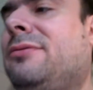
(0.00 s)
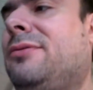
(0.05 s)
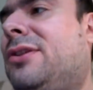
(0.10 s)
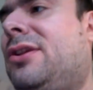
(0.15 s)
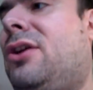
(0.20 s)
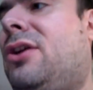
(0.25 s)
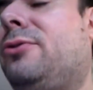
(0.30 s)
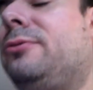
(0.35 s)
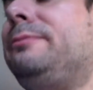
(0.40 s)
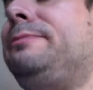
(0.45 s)

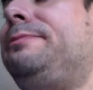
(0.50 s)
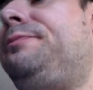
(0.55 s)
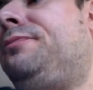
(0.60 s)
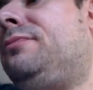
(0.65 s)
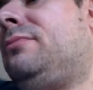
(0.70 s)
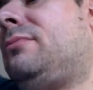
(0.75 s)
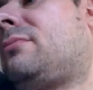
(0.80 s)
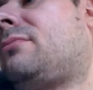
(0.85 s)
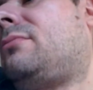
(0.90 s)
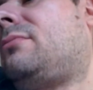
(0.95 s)
So,
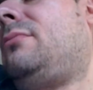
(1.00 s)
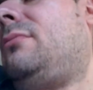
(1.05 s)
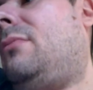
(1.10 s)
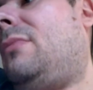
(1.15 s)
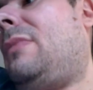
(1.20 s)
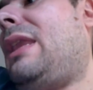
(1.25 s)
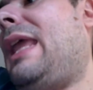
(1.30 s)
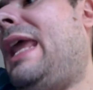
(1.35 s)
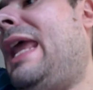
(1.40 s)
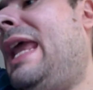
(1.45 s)

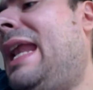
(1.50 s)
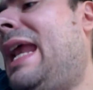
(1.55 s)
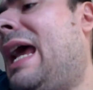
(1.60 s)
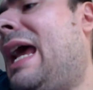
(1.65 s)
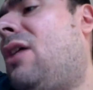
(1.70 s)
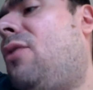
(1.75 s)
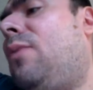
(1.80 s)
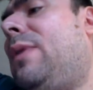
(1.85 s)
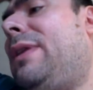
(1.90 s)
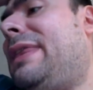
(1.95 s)
anyhow,
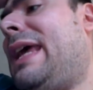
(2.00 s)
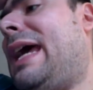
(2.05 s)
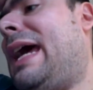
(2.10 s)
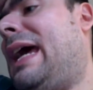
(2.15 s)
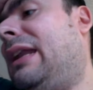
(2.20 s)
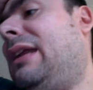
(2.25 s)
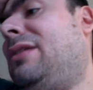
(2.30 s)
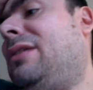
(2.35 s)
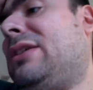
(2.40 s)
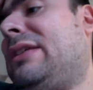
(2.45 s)
with that,
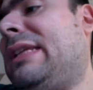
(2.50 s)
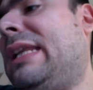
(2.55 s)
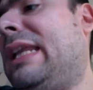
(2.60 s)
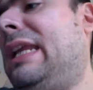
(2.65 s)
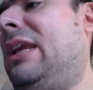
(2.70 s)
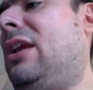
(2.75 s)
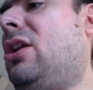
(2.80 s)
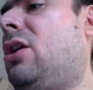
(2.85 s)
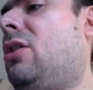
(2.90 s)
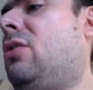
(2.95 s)
I'm just letting
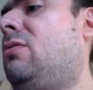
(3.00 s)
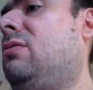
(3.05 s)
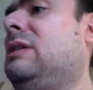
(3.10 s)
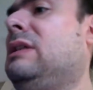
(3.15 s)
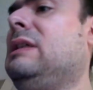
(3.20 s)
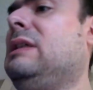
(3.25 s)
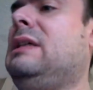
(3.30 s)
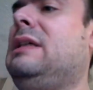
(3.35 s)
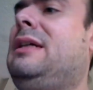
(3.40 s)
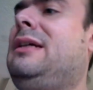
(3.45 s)
you know,
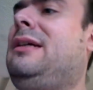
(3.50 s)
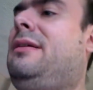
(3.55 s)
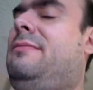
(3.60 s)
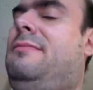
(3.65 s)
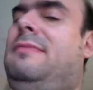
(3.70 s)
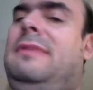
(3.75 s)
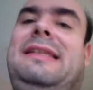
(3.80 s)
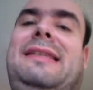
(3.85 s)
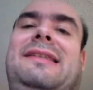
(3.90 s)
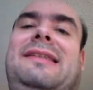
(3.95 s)

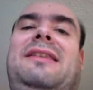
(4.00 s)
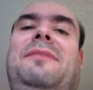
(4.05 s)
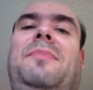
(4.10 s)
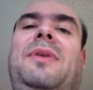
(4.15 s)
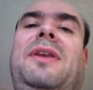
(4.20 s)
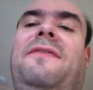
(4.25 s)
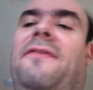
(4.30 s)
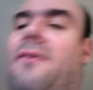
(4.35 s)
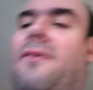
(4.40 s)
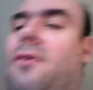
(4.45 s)
this is the
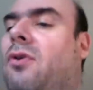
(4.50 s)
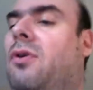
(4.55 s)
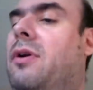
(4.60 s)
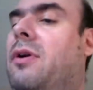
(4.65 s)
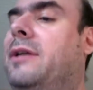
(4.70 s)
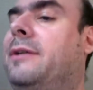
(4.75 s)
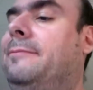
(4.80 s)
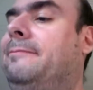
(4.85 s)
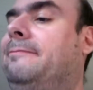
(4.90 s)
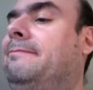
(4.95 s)

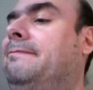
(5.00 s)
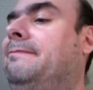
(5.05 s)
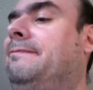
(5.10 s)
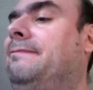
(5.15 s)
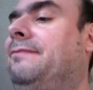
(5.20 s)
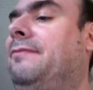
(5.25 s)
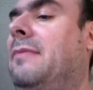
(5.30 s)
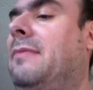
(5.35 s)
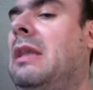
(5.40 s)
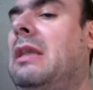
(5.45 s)
before,
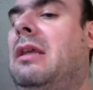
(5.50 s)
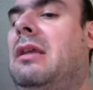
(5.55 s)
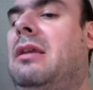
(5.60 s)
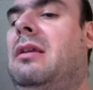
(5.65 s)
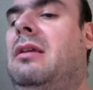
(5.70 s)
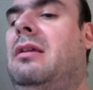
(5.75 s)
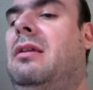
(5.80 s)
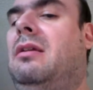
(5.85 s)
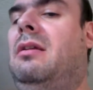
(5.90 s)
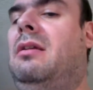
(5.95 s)

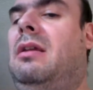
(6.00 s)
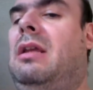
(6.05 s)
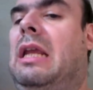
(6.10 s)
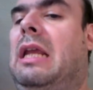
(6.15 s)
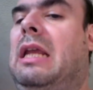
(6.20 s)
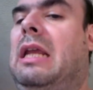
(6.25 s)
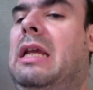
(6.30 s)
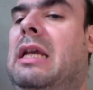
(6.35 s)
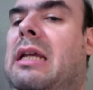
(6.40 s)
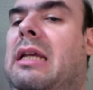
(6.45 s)

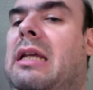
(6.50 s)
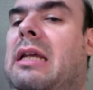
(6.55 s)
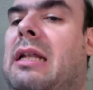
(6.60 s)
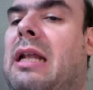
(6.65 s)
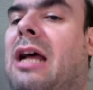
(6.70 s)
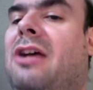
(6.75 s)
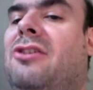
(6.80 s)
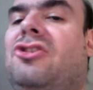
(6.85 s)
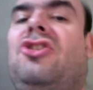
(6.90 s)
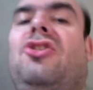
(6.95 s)
and
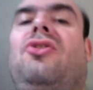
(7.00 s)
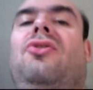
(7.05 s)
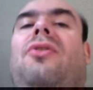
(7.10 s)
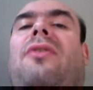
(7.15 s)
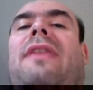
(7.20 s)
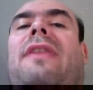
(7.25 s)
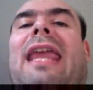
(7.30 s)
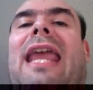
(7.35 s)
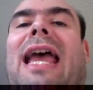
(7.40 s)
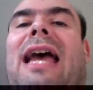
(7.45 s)
I'll show you
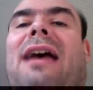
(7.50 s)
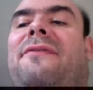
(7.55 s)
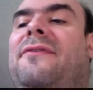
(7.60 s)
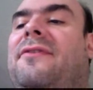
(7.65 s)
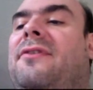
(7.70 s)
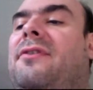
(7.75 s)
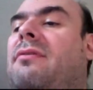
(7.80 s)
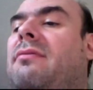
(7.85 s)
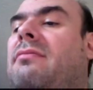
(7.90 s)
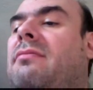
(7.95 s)
the
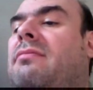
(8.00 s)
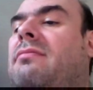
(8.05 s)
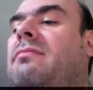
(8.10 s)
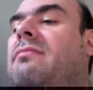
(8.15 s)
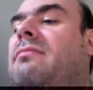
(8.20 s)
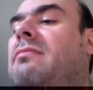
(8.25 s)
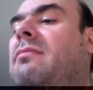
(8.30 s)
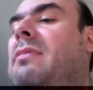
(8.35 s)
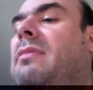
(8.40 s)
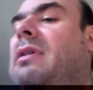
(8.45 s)
after
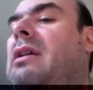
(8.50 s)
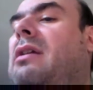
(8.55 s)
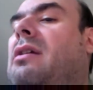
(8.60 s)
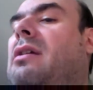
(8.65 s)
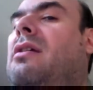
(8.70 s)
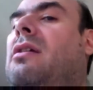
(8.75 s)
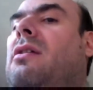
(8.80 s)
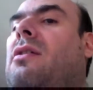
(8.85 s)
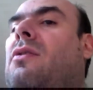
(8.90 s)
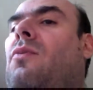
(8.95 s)

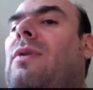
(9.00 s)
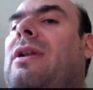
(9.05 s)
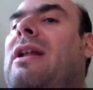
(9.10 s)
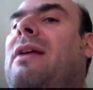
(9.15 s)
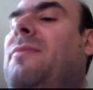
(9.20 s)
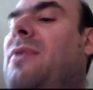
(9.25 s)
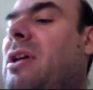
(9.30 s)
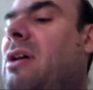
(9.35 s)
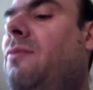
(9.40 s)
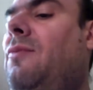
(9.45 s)
when I'm
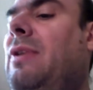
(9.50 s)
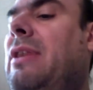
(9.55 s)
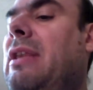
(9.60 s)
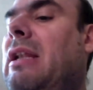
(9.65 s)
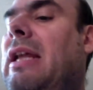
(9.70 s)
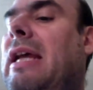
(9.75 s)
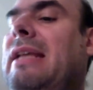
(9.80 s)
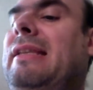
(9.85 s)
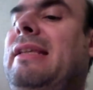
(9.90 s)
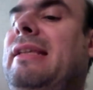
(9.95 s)
done with the
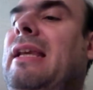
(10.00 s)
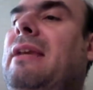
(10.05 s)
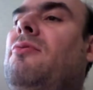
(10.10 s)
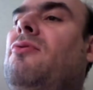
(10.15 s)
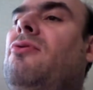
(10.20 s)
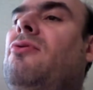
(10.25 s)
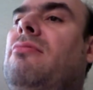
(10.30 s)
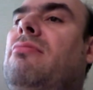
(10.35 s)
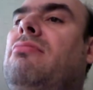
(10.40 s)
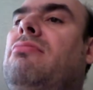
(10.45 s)

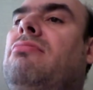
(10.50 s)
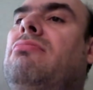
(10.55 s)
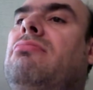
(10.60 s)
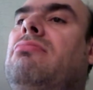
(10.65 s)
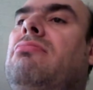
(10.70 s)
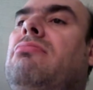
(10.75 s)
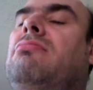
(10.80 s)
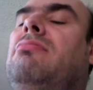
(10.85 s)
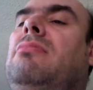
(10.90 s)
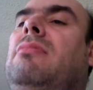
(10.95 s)
lightsaber
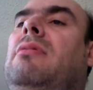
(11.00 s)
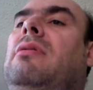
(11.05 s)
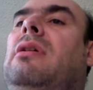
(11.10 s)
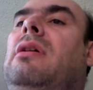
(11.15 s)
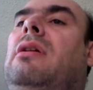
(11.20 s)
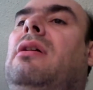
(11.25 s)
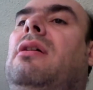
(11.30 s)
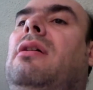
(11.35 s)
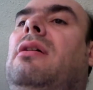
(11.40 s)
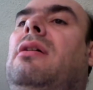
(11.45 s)

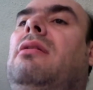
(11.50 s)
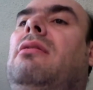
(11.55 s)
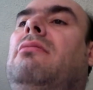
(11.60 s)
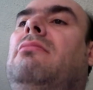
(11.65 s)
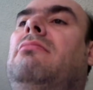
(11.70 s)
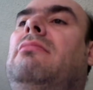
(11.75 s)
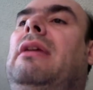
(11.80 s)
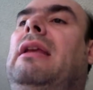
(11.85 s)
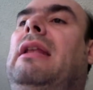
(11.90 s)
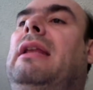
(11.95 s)

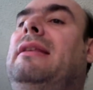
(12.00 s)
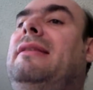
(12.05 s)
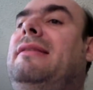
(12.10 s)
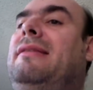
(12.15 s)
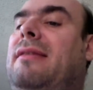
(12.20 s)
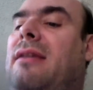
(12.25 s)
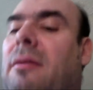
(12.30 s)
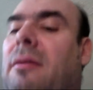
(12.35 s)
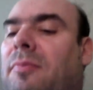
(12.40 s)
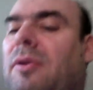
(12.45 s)
and it's
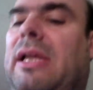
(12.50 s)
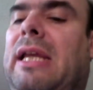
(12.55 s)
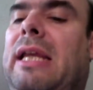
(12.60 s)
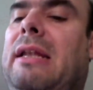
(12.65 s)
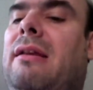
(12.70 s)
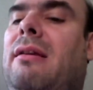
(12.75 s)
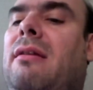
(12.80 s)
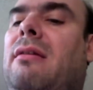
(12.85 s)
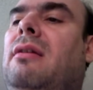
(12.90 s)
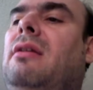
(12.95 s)
complete.
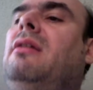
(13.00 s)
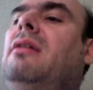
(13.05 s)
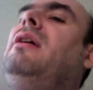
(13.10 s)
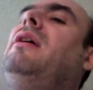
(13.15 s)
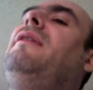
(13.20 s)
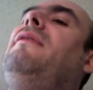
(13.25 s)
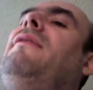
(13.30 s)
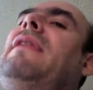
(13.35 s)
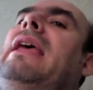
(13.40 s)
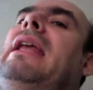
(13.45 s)

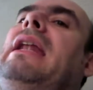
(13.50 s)
Then